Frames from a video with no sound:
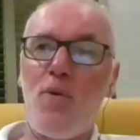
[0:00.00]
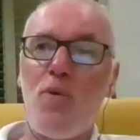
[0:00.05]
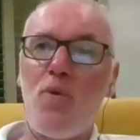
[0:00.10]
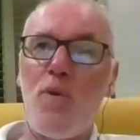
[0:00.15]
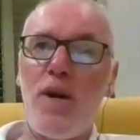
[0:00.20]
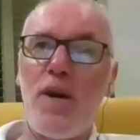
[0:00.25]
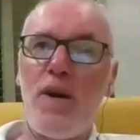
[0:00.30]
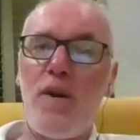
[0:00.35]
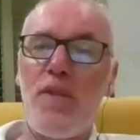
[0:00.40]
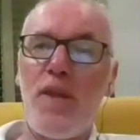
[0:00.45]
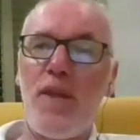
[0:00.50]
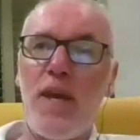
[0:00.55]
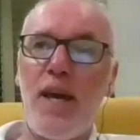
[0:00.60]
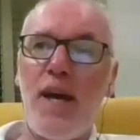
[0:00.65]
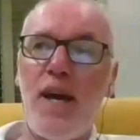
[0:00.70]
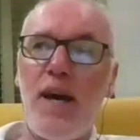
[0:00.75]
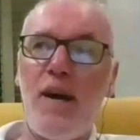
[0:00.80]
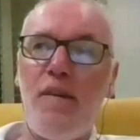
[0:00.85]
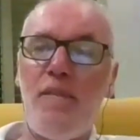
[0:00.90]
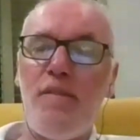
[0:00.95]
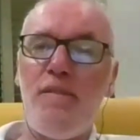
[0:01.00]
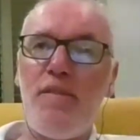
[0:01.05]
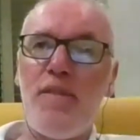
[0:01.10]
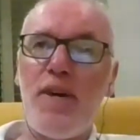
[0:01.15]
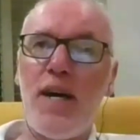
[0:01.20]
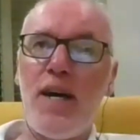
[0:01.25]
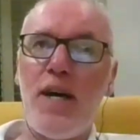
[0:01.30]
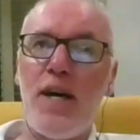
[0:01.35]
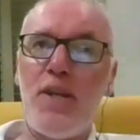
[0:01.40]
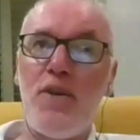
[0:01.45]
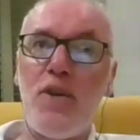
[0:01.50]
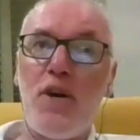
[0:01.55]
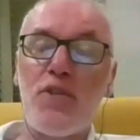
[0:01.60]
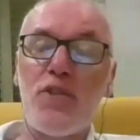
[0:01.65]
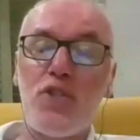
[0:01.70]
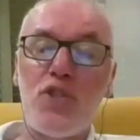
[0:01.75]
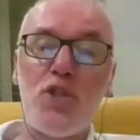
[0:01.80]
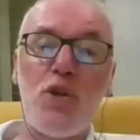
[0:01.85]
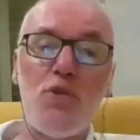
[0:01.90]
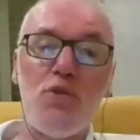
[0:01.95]
Where they have
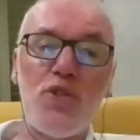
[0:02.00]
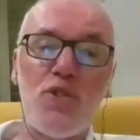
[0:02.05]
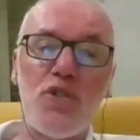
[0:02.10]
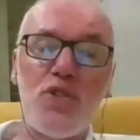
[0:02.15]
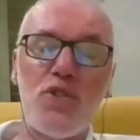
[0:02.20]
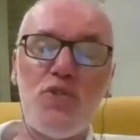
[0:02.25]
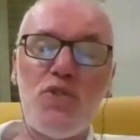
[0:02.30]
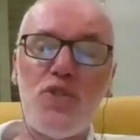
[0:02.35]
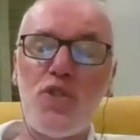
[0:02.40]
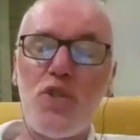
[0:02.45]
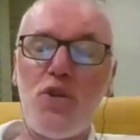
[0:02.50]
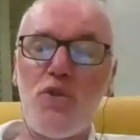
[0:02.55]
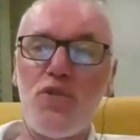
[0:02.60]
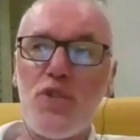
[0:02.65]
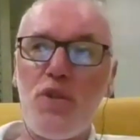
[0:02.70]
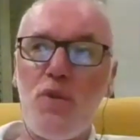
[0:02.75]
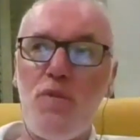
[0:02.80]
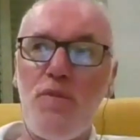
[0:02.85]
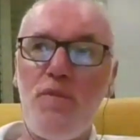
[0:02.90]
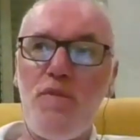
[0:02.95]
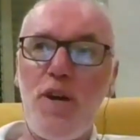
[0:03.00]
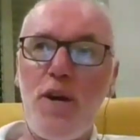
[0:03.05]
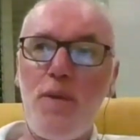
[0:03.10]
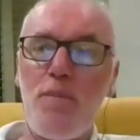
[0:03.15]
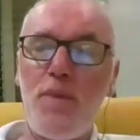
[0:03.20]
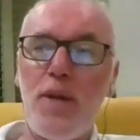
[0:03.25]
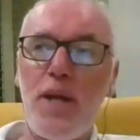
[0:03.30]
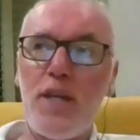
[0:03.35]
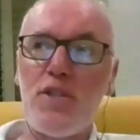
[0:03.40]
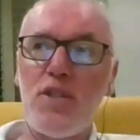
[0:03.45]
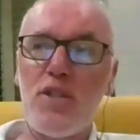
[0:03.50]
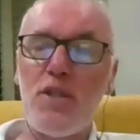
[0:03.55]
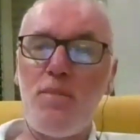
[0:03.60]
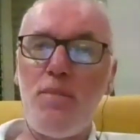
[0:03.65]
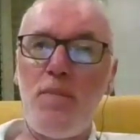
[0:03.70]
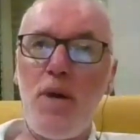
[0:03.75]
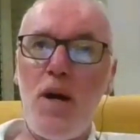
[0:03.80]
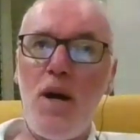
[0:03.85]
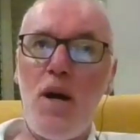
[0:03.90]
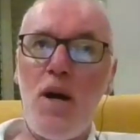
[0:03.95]
not chose to do so. So fair play to
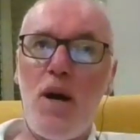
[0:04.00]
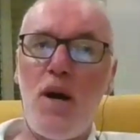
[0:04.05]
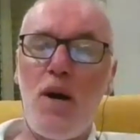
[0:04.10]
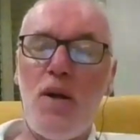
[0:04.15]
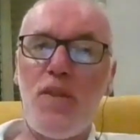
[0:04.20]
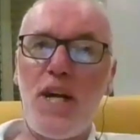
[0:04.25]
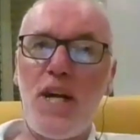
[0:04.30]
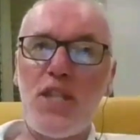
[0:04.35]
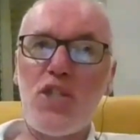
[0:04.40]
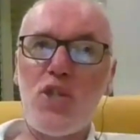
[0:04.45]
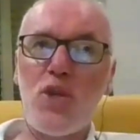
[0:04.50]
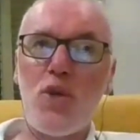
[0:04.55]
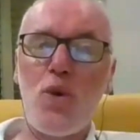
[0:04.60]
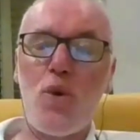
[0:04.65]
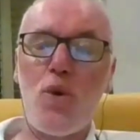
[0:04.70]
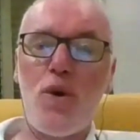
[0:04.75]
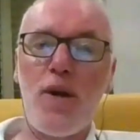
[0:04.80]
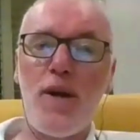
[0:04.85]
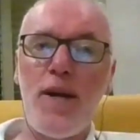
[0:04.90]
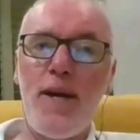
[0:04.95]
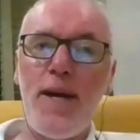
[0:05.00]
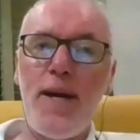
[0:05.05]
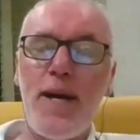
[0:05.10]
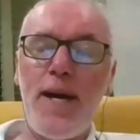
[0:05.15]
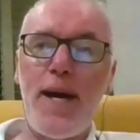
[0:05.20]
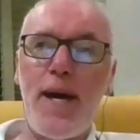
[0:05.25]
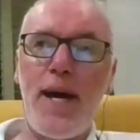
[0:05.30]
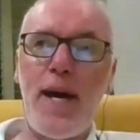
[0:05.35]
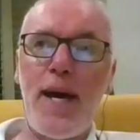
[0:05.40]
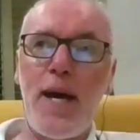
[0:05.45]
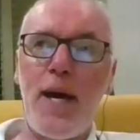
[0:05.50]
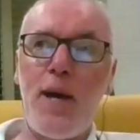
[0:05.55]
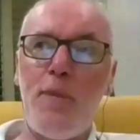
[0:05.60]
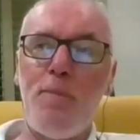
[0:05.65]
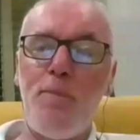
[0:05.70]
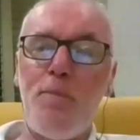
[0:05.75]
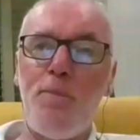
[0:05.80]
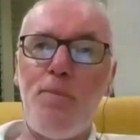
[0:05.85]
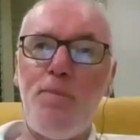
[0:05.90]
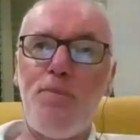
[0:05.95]
them on that score.
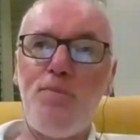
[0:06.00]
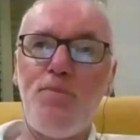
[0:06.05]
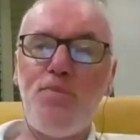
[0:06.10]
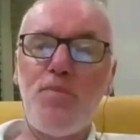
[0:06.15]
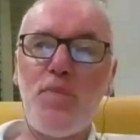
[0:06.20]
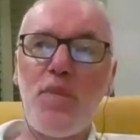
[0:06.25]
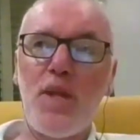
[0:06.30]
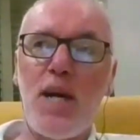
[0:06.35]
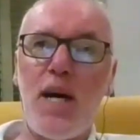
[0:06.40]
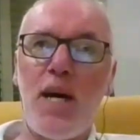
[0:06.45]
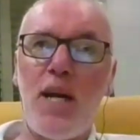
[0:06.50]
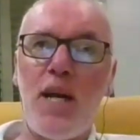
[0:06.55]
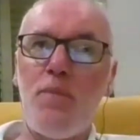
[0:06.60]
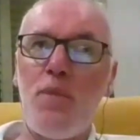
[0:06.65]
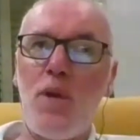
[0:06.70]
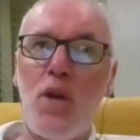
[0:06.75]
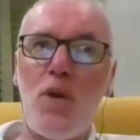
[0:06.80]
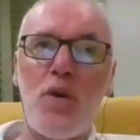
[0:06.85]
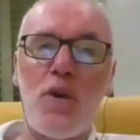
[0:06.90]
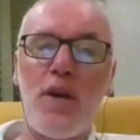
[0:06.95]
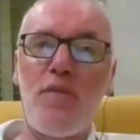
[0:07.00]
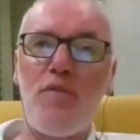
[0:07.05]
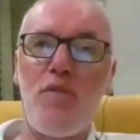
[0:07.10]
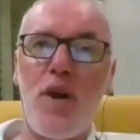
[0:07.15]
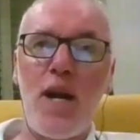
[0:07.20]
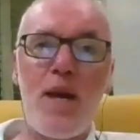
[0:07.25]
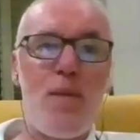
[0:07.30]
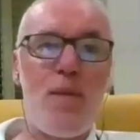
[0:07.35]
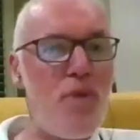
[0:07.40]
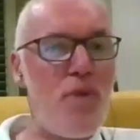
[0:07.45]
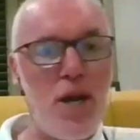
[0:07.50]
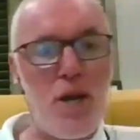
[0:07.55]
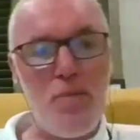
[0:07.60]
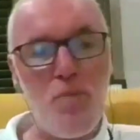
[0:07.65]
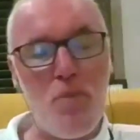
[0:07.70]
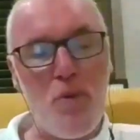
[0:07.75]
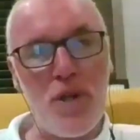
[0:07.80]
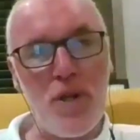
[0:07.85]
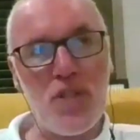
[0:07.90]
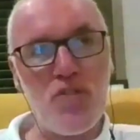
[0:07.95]
And I'm not looking for any brownie
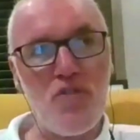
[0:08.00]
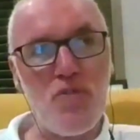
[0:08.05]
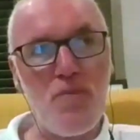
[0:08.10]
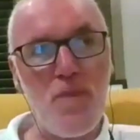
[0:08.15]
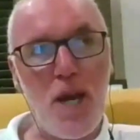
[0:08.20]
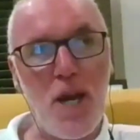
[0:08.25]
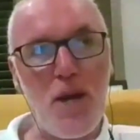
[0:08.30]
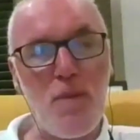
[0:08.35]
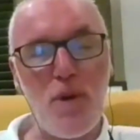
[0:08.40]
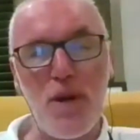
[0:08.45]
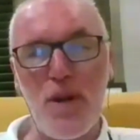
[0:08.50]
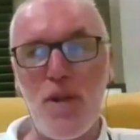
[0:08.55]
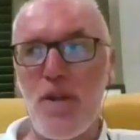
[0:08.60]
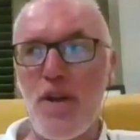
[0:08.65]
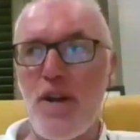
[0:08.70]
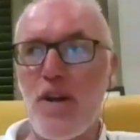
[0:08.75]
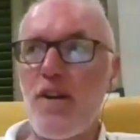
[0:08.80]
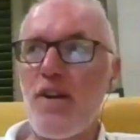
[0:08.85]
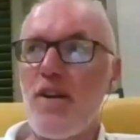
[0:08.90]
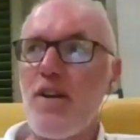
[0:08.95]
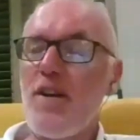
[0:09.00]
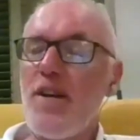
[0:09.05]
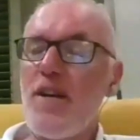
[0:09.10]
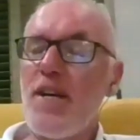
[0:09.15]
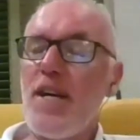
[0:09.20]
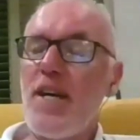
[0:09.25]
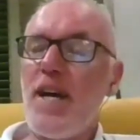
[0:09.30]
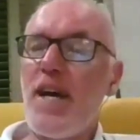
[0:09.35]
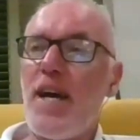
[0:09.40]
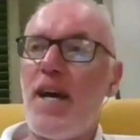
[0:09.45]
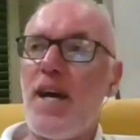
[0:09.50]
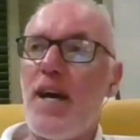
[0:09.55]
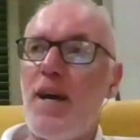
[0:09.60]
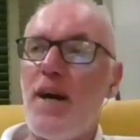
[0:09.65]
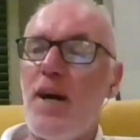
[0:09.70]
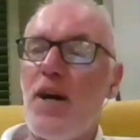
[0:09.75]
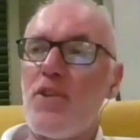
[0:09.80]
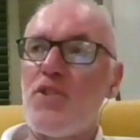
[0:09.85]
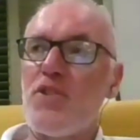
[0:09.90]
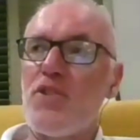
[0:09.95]
points from anybody there.
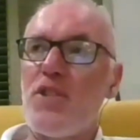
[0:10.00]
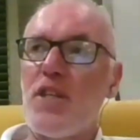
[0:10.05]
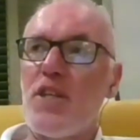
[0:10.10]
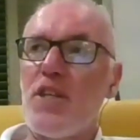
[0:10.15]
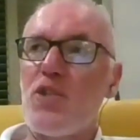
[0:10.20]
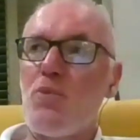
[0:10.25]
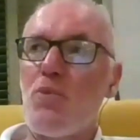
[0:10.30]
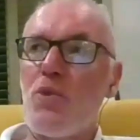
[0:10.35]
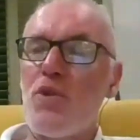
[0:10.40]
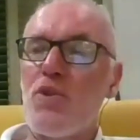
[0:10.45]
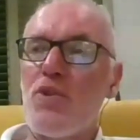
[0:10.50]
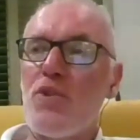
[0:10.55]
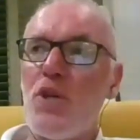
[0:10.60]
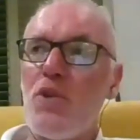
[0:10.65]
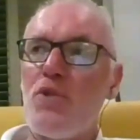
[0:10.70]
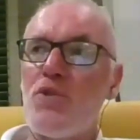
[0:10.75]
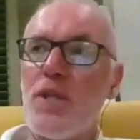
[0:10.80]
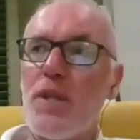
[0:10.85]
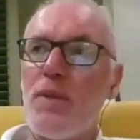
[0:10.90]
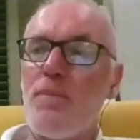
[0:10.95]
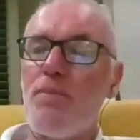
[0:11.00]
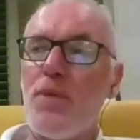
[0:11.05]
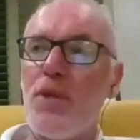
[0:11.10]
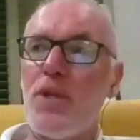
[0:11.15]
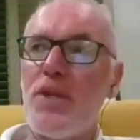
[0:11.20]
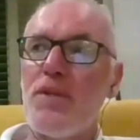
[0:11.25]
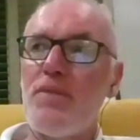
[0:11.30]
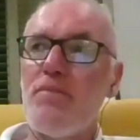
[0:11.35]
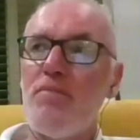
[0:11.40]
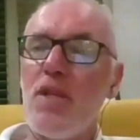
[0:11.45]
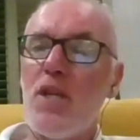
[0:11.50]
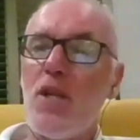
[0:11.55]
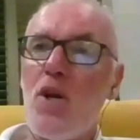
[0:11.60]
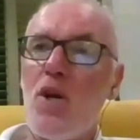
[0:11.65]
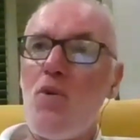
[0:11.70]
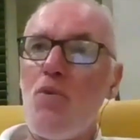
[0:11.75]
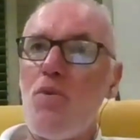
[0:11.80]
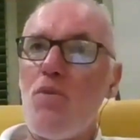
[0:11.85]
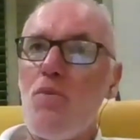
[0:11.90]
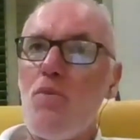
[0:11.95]
I just think it's worth noting. But you
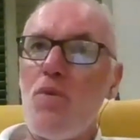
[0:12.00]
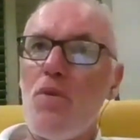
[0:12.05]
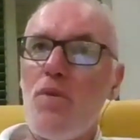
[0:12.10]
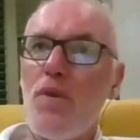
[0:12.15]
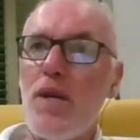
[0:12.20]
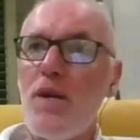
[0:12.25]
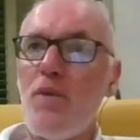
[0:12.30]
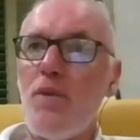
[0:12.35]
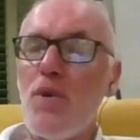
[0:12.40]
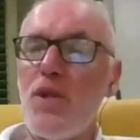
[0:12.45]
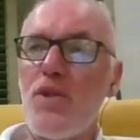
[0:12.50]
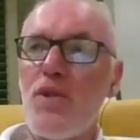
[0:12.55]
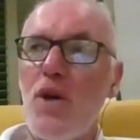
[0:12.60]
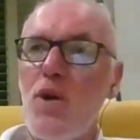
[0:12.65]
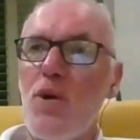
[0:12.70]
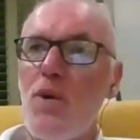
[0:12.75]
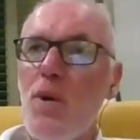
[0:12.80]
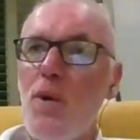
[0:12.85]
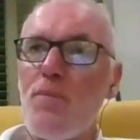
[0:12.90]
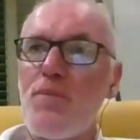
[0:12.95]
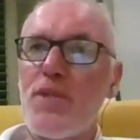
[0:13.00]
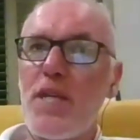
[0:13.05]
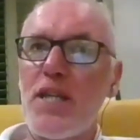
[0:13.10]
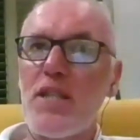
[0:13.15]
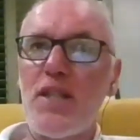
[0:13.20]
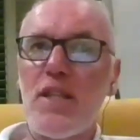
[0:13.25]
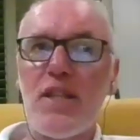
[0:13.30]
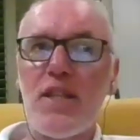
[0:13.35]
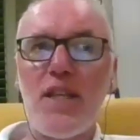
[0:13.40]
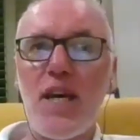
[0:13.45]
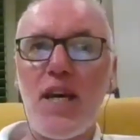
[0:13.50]
know, with the upset that